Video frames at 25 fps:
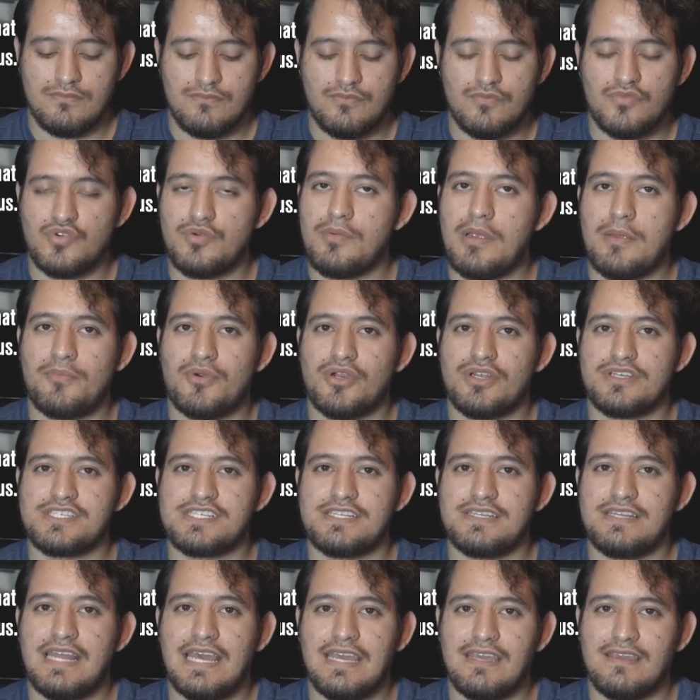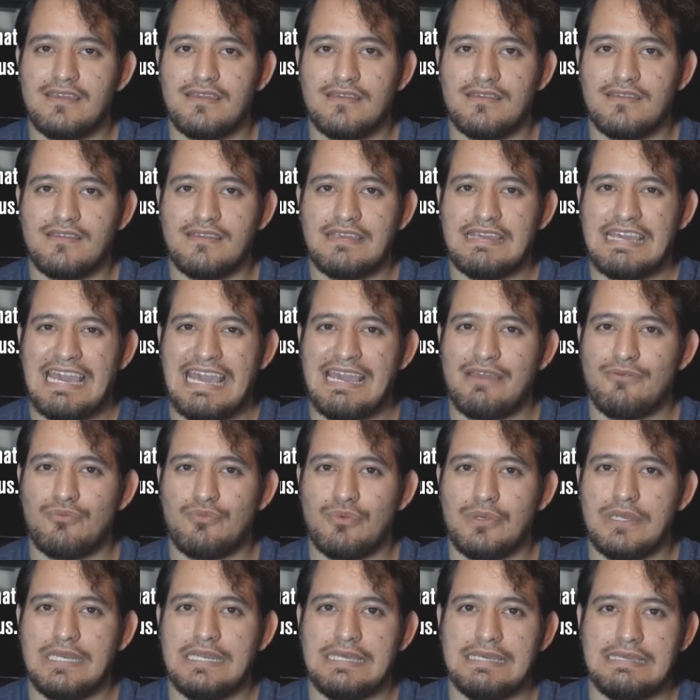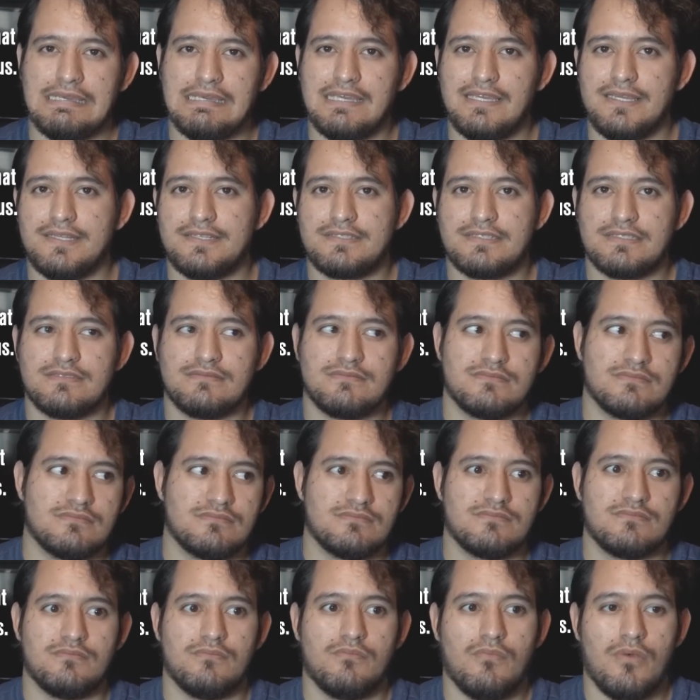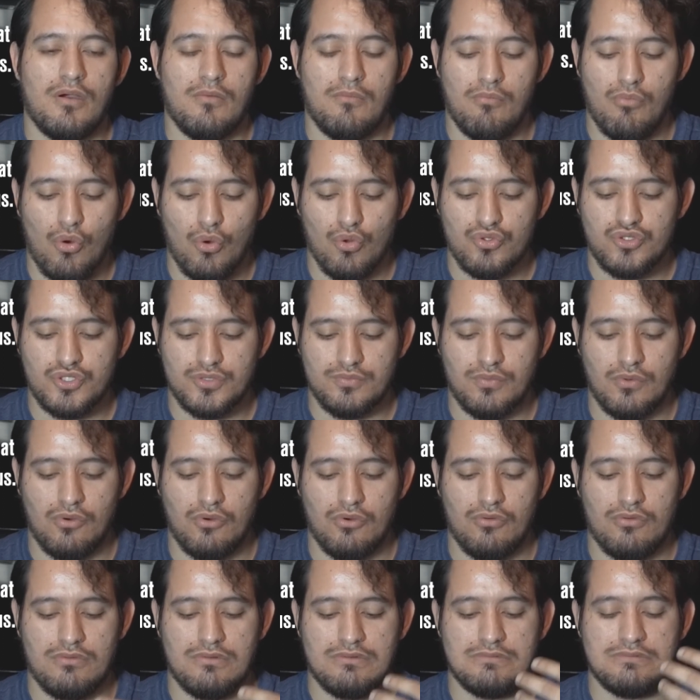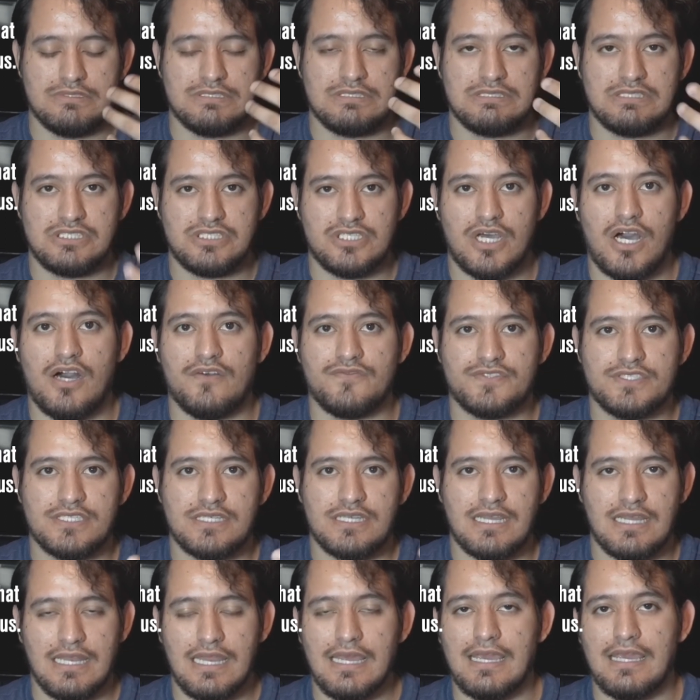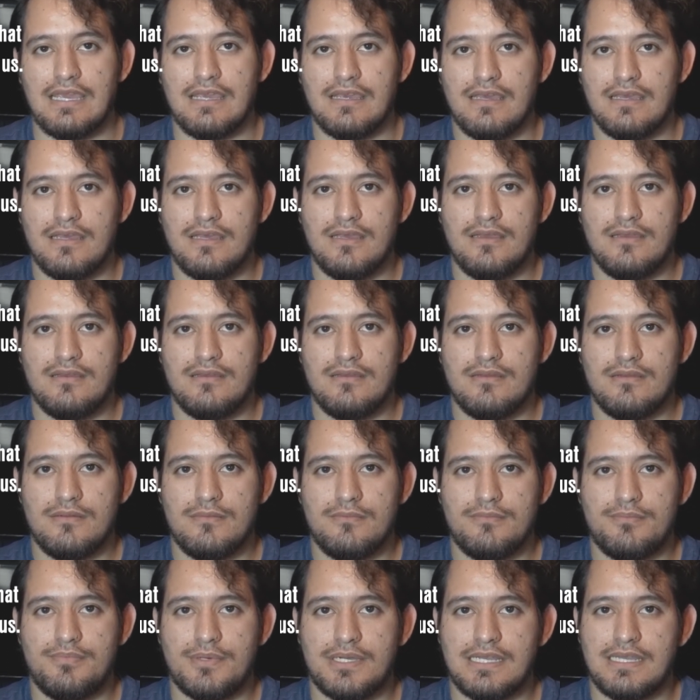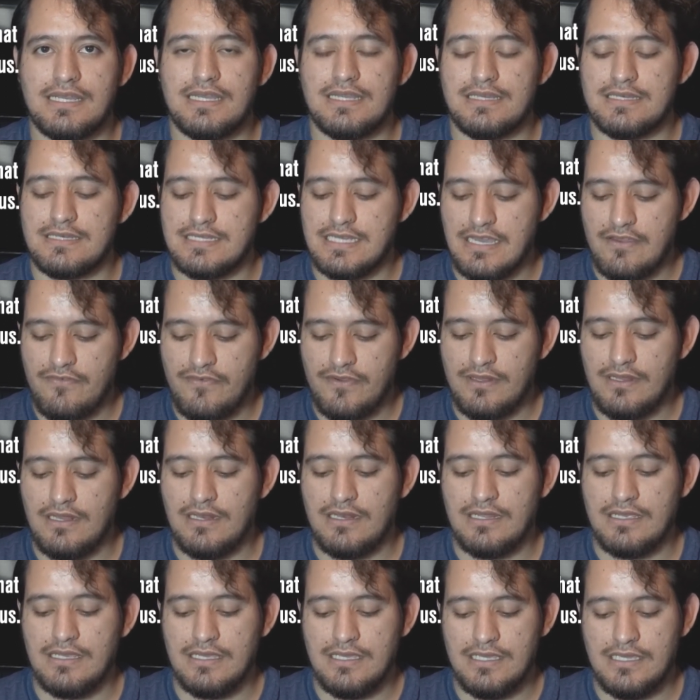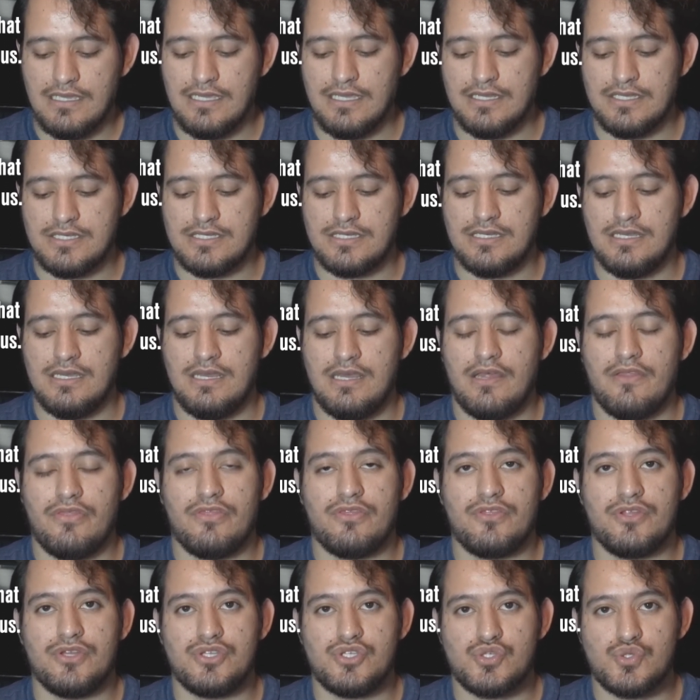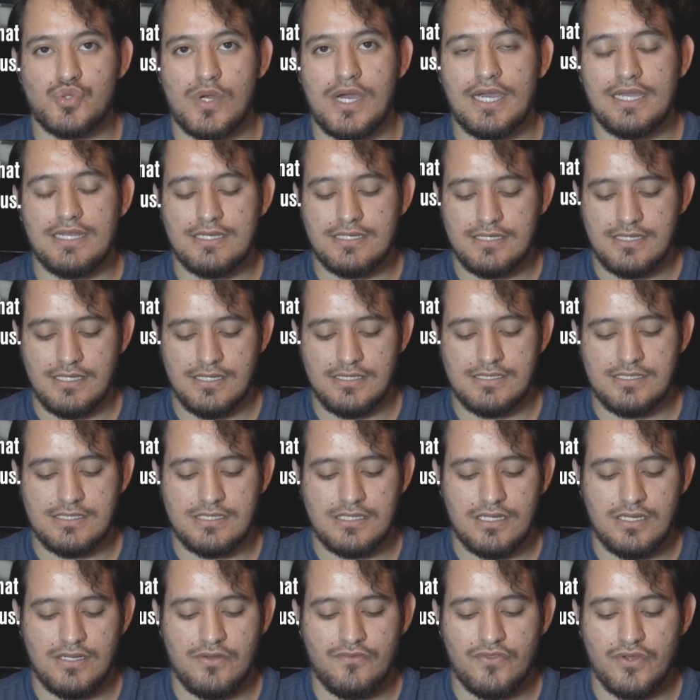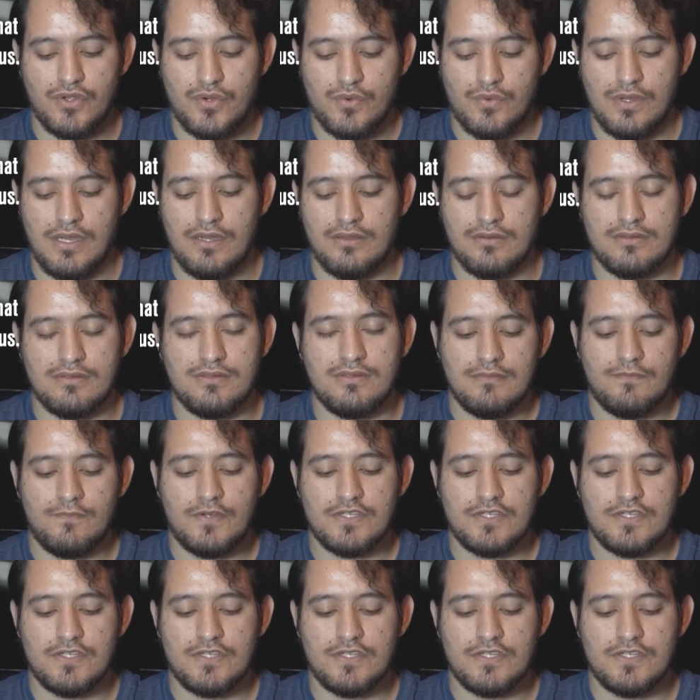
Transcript: Remember, a snake can't really eat moldable, soft clay, but it can definitely eat the dry dust of the ground.